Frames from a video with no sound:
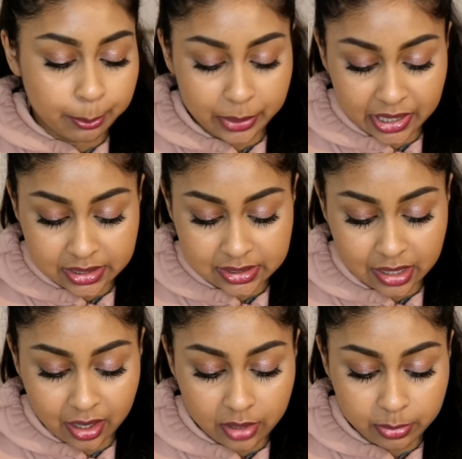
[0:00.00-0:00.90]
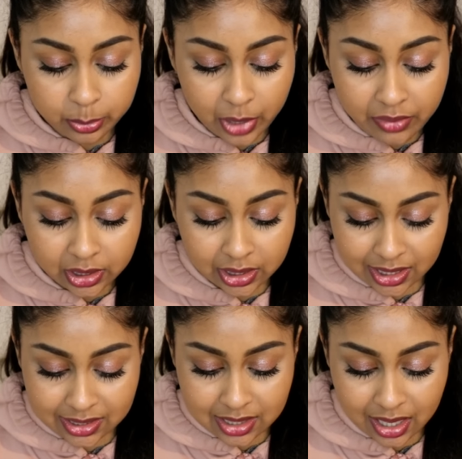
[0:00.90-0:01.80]
But I've been wearing
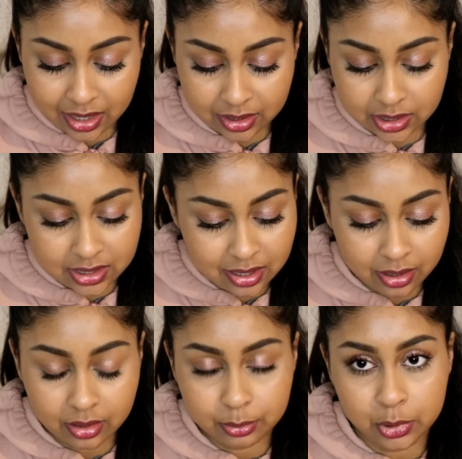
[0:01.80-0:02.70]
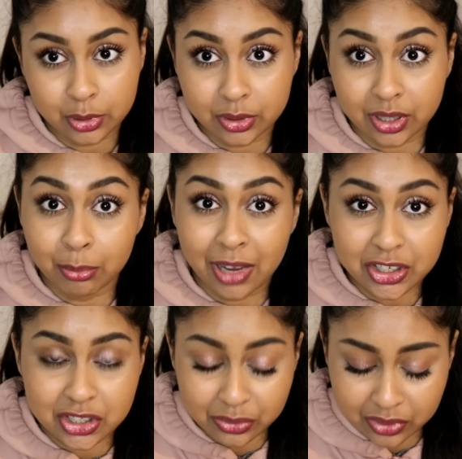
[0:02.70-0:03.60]
this and it's, oh my god, I'm
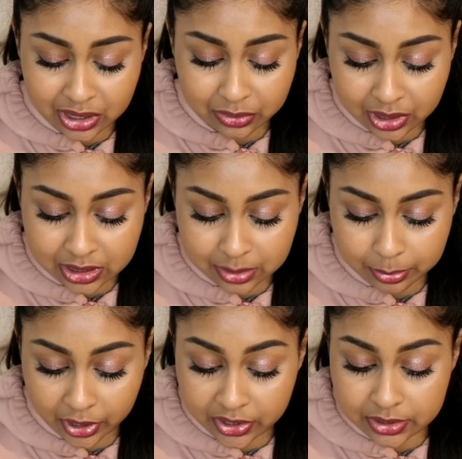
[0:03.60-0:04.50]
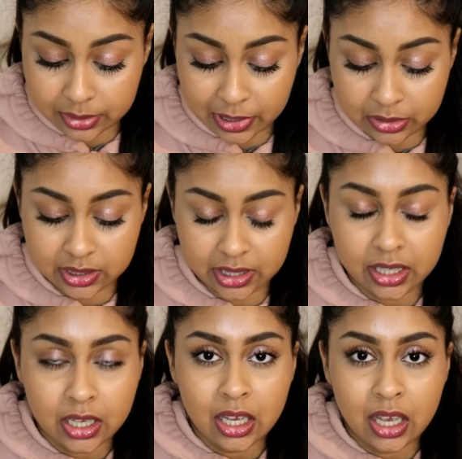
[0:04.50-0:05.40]
actually really surprised about it.
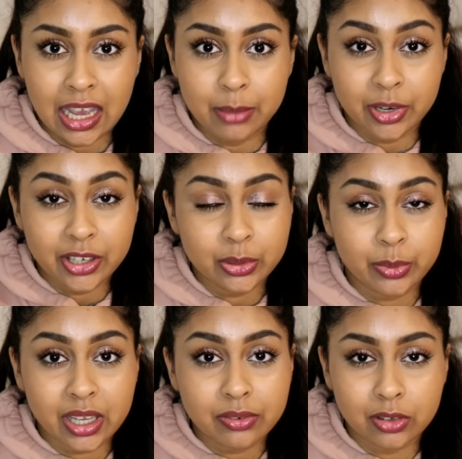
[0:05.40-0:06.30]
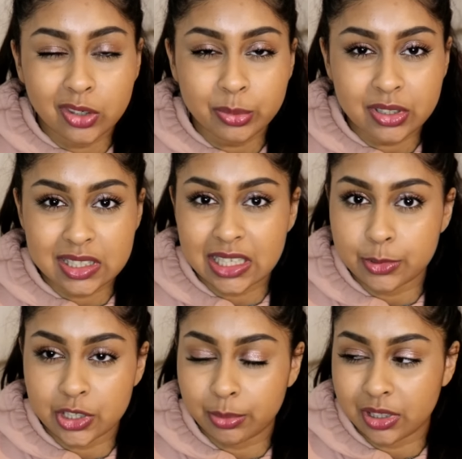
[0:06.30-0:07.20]
And by the way, follow me on
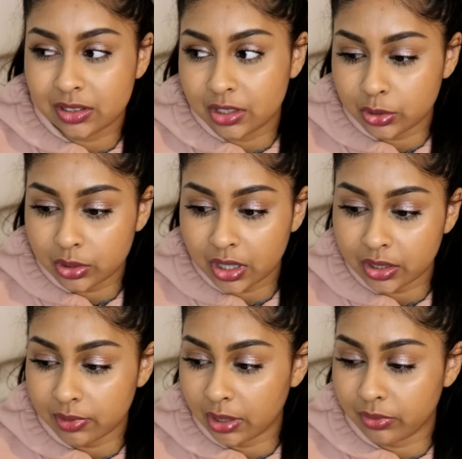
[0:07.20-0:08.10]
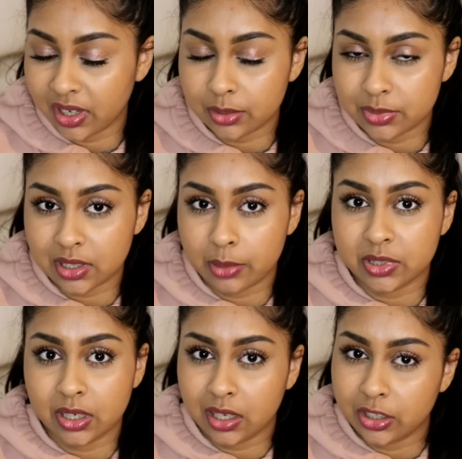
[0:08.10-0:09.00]
Snapchat because I do kind of like random
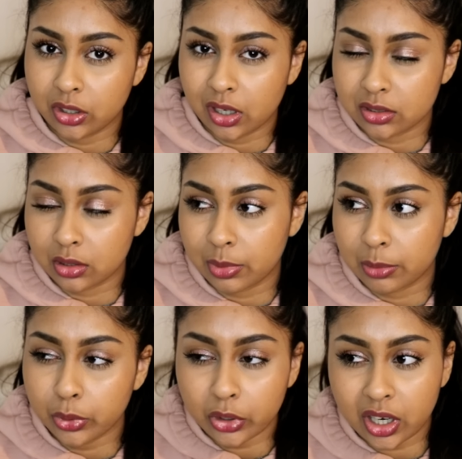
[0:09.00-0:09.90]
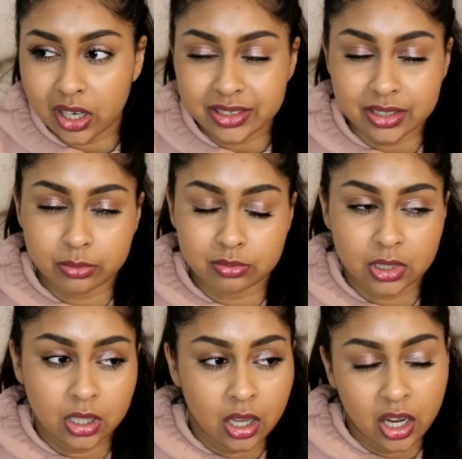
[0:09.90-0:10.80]
snaps and I let you guys know about products and
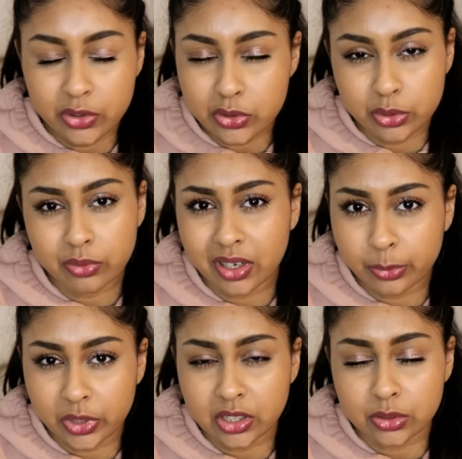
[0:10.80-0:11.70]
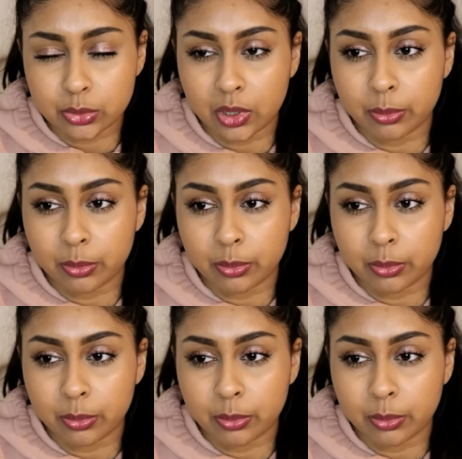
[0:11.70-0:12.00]
I just do random things as well.